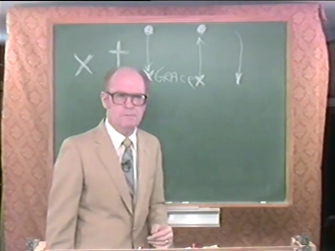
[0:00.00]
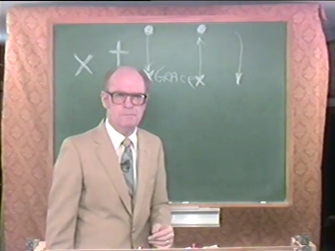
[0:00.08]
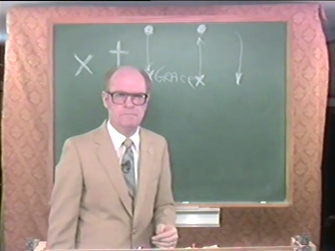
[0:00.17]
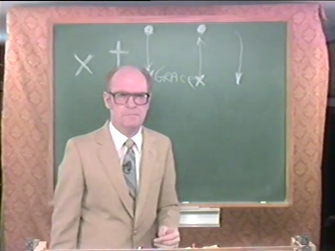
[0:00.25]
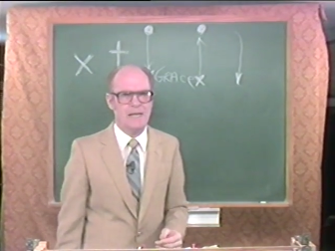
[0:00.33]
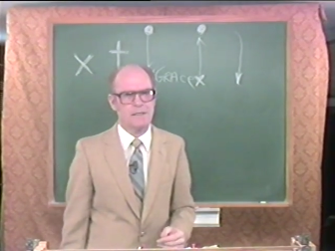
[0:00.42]

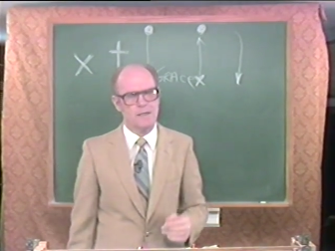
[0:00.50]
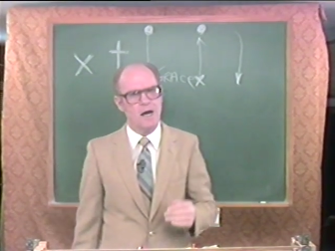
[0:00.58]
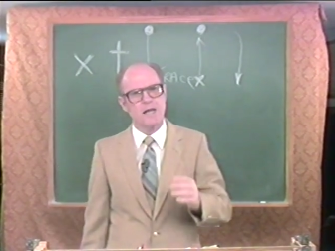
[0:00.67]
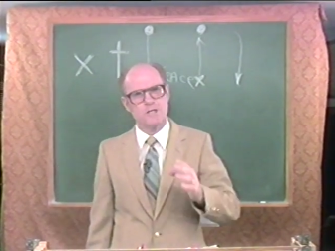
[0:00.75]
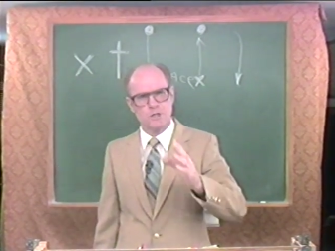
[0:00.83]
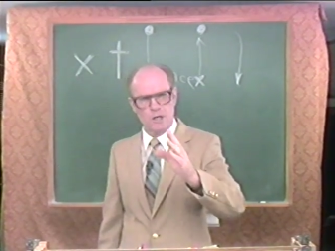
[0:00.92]
and
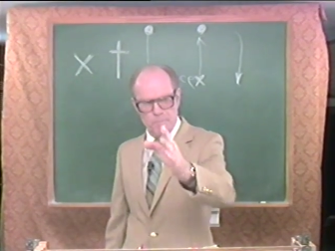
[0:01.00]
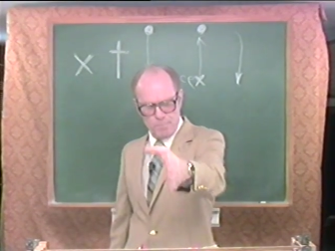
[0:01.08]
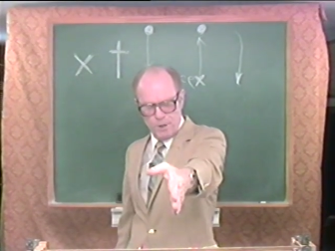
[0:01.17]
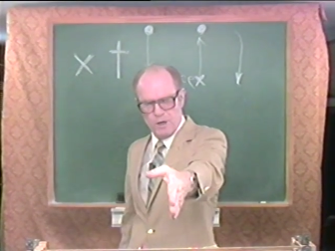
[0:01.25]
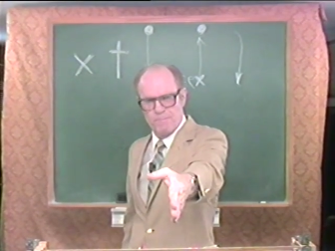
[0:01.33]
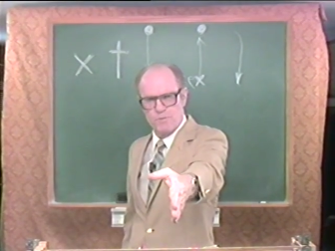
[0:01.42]
God is going to
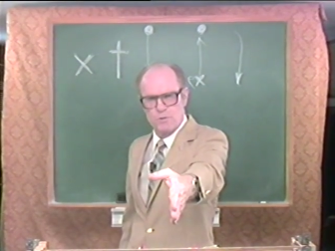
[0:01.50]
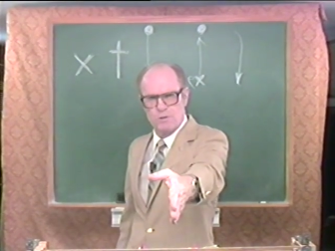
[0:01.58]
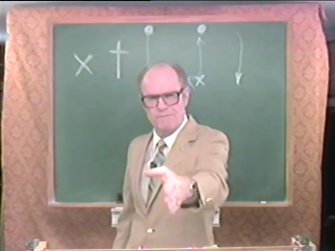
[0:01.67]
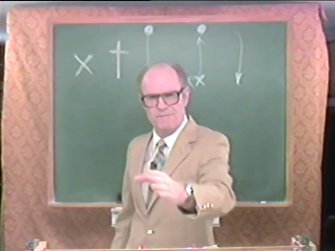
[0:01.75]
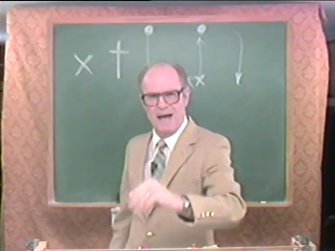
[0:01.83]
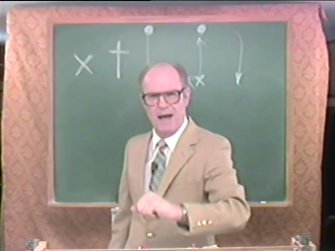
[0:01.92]
put them through
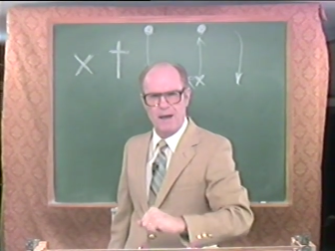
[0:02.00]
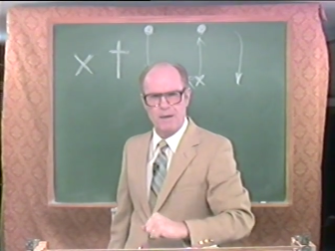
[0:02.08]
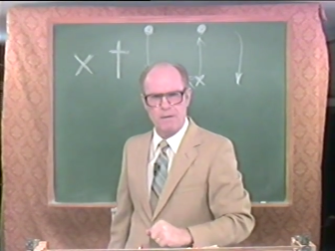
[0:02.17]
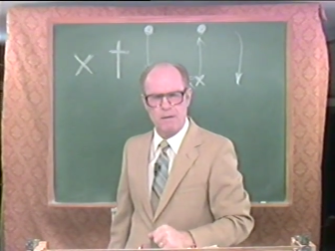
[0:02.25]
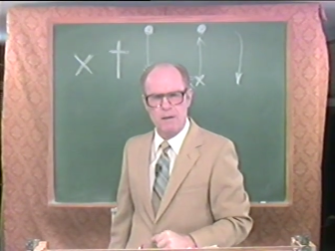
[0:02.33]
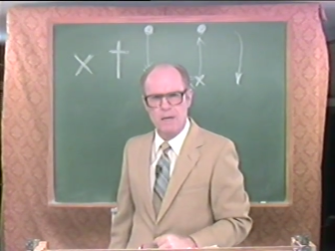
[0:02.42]
the
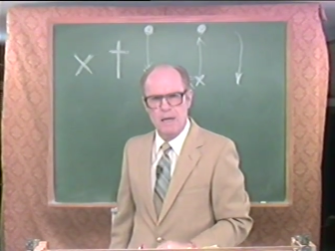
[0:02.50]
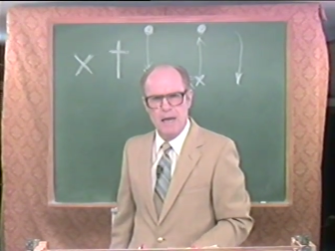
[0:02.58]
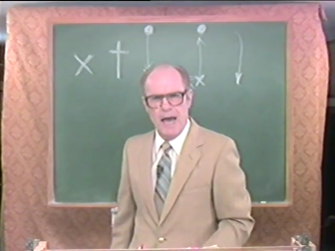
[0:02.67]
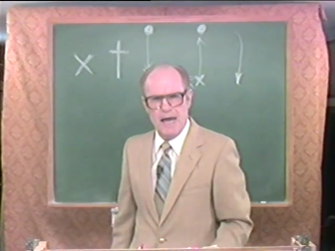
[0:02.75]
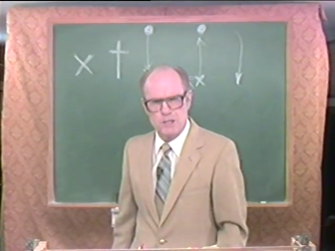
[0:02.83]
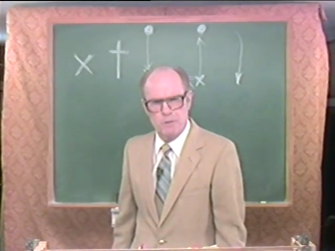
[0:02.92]
fire
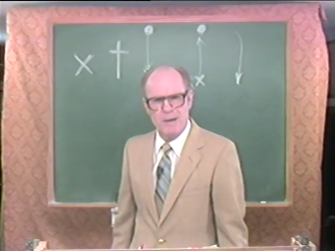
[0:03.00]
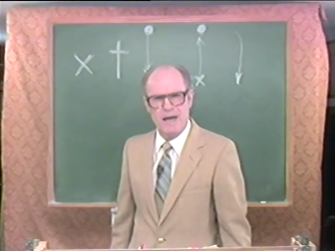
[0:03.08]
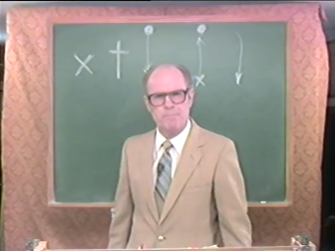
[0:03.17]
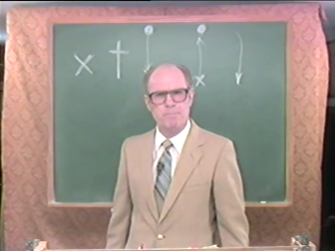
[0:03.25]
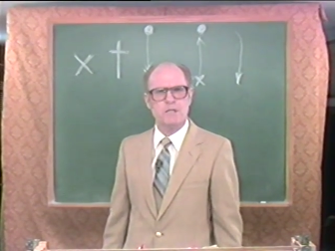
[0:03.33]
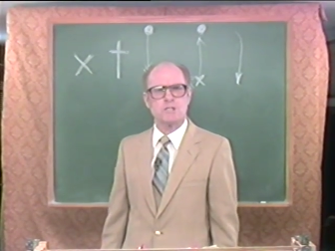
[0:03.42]
as a
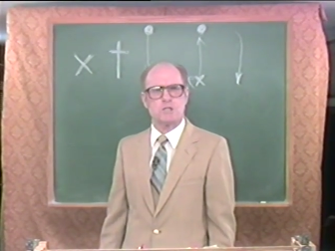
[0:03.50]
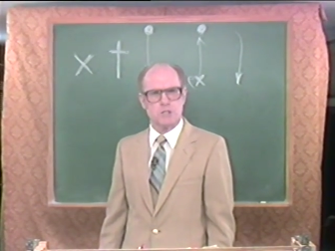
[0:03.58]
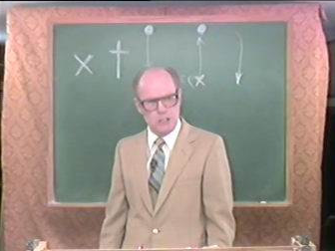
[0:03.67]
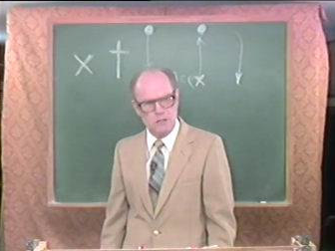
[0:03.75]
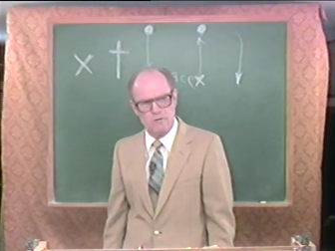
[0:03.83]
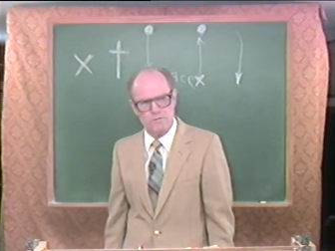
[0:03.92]
man puts
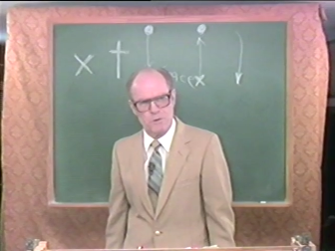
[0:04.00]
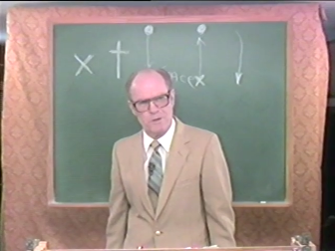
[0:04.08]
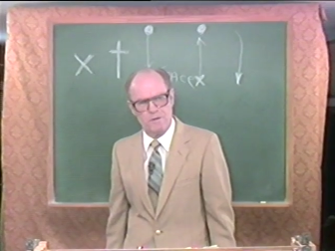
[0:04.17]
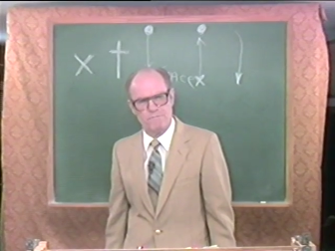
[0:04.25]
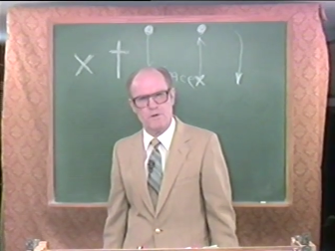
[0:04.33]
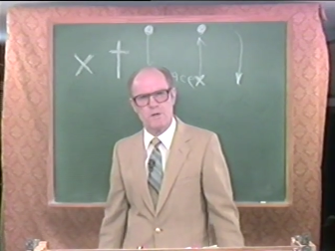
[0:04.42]
silver
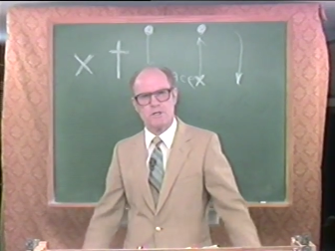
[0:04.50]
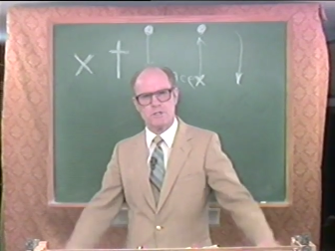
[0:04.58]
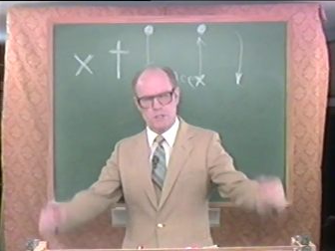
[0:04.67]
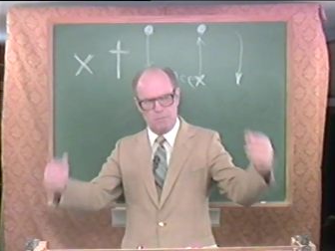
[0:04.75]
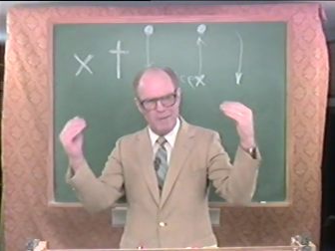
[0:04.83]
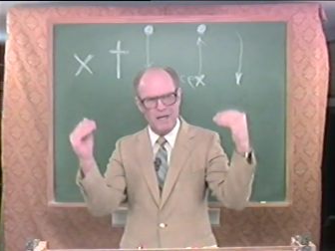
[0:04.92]
in the furnace
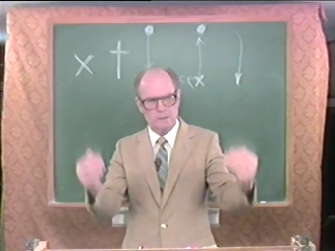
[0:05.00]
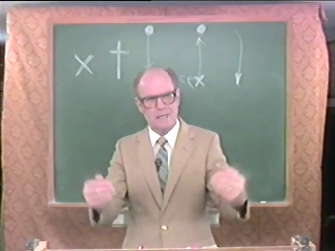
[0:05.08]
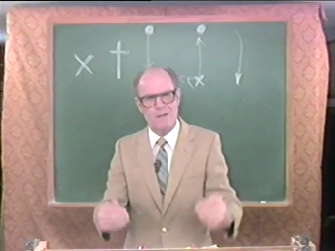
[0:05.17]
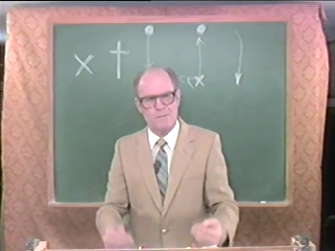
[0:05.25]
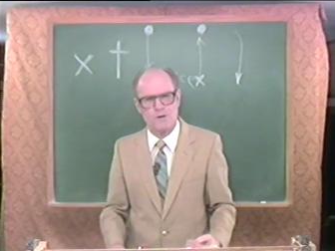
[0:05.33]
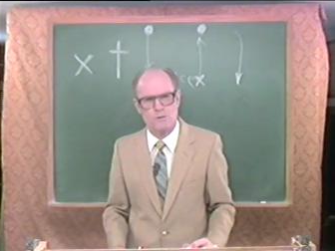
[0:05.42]
to melt
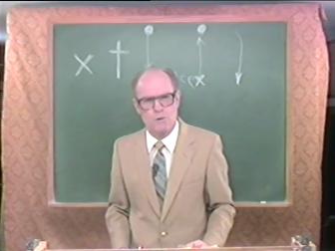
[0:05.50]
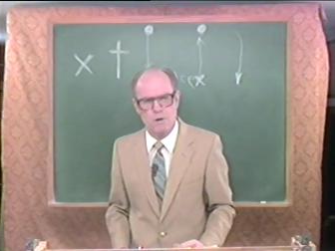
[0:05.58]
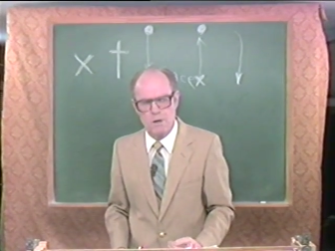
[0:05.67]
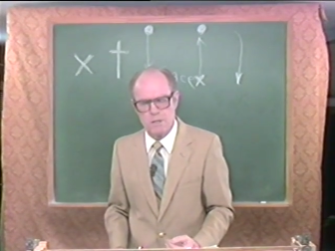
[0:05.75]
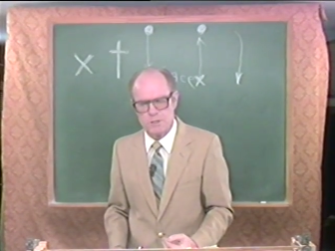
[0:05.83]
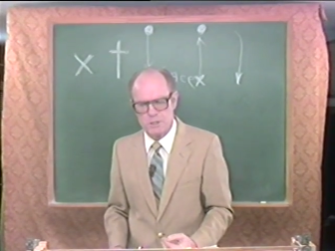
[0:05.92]
out the
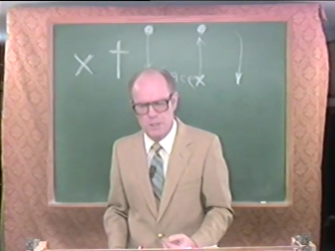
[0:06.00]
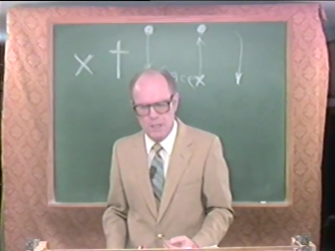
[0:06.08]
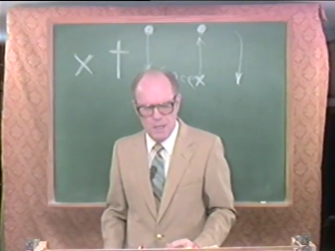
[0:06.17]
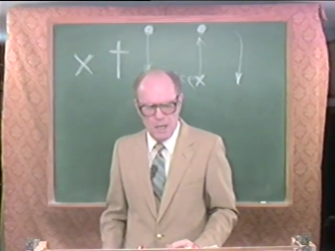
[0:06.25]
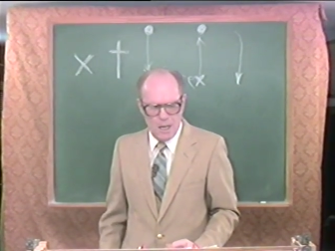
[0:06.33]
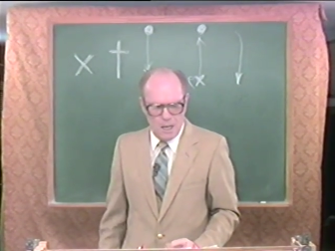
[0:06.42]
dross.
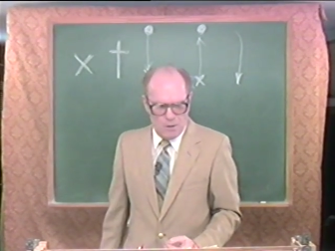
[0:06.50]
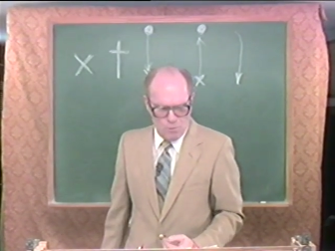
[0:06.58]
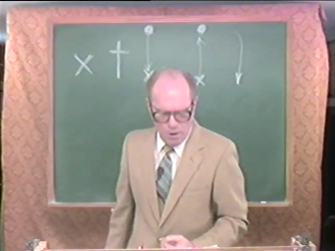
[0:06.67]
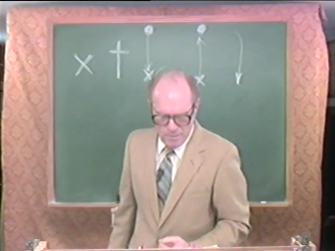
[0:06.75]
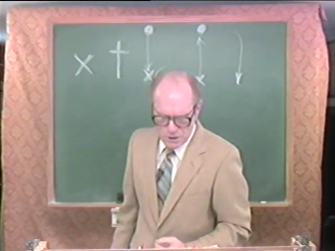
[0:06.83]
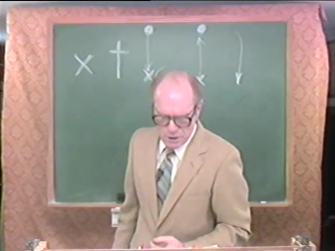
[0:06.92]

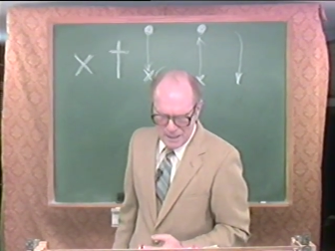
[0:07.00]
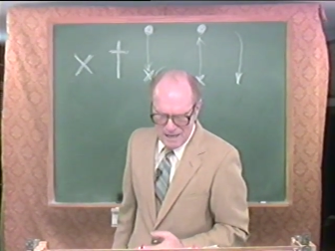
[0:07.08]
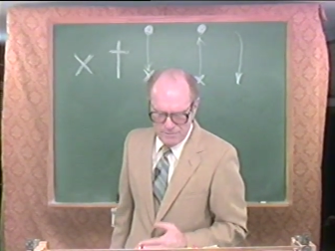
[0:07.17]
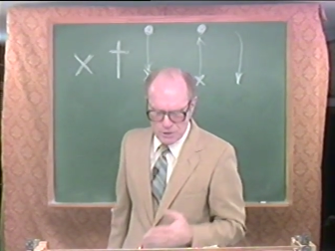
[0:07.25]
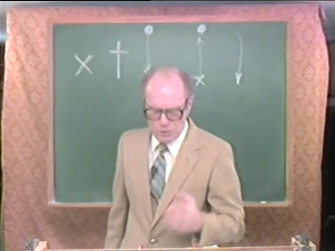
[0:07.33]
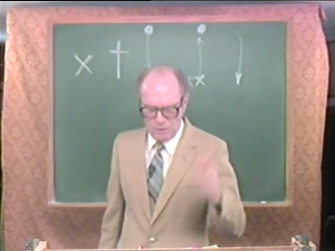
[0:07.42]
Romans
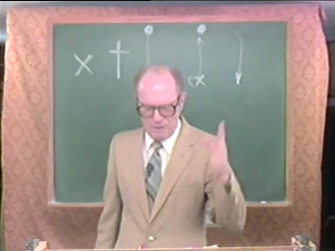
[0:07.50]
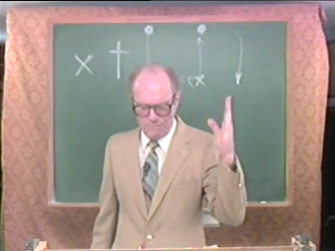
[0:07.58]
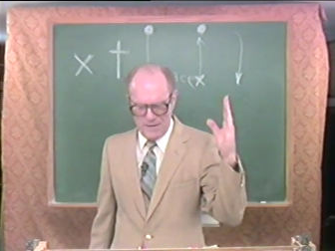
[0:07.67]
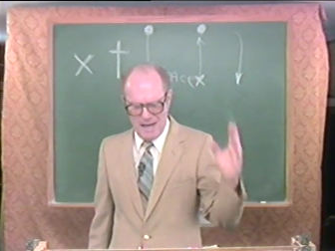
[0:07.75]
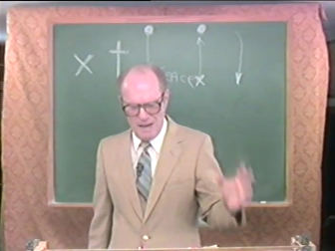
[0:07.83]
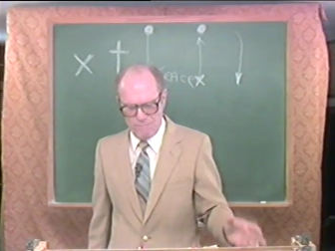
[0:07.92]
11,
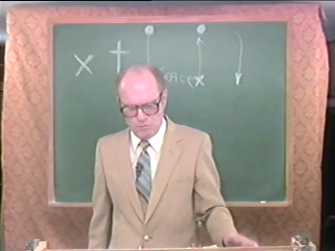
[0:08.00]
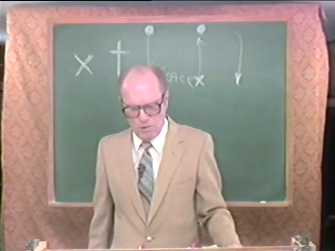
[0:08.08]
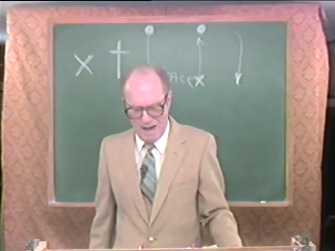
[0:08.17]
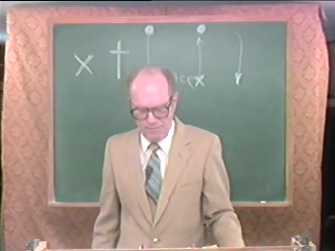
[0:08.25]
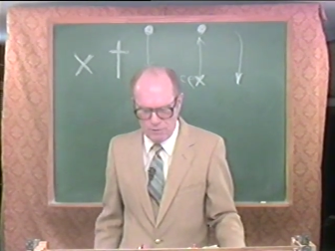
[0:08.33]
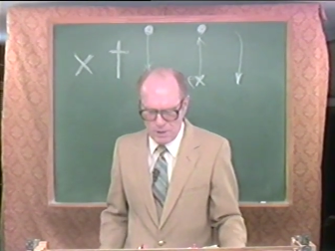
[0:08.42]
25, For
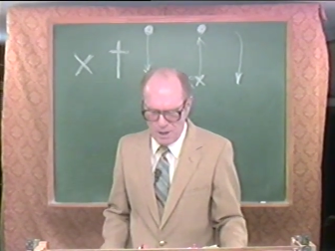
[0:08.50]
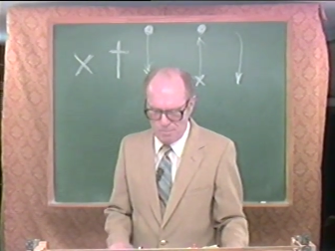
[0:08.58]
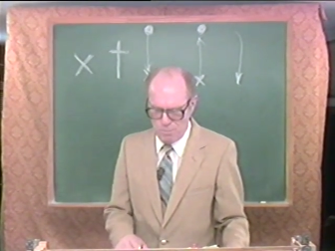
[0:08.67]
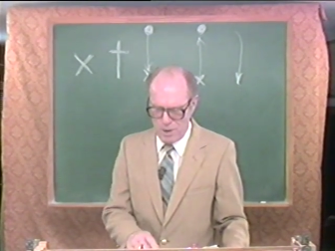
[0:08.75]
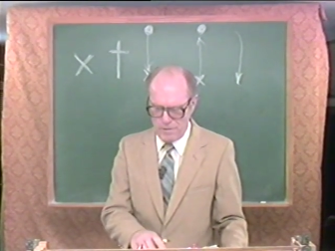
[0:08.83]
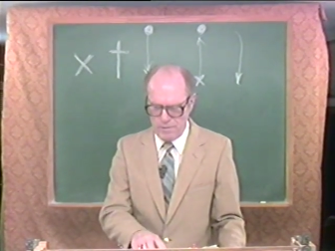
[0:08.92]
I would
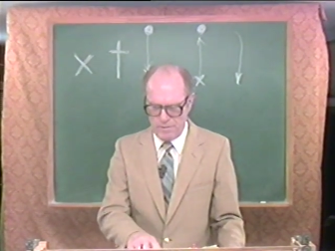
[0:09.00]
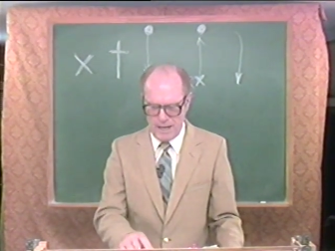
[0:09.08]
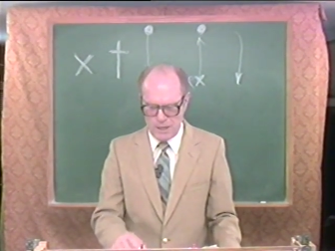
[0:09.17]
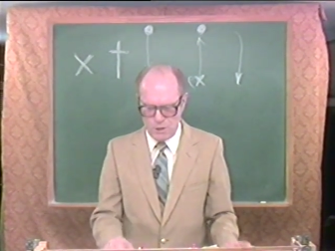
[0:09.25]
not, brethren, that